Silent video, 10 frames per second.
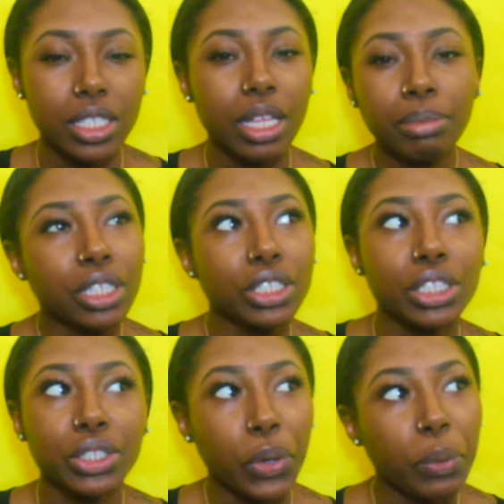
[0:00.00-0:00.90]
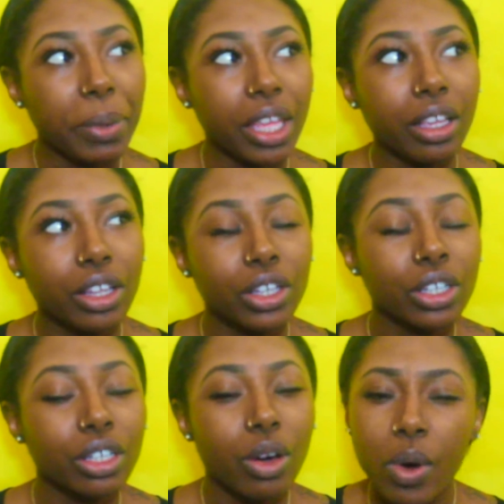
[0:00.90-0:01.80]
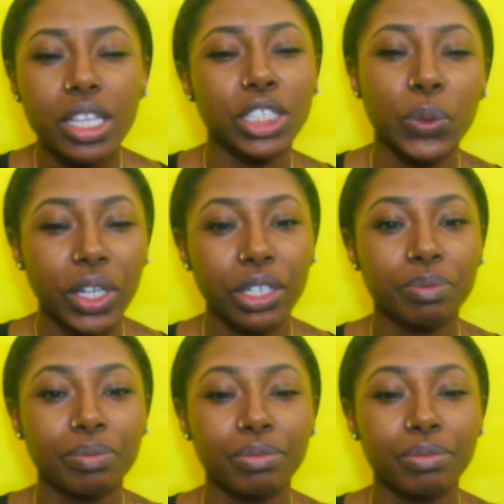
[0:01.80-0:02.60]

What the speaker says: something just told me, go on his Twitter.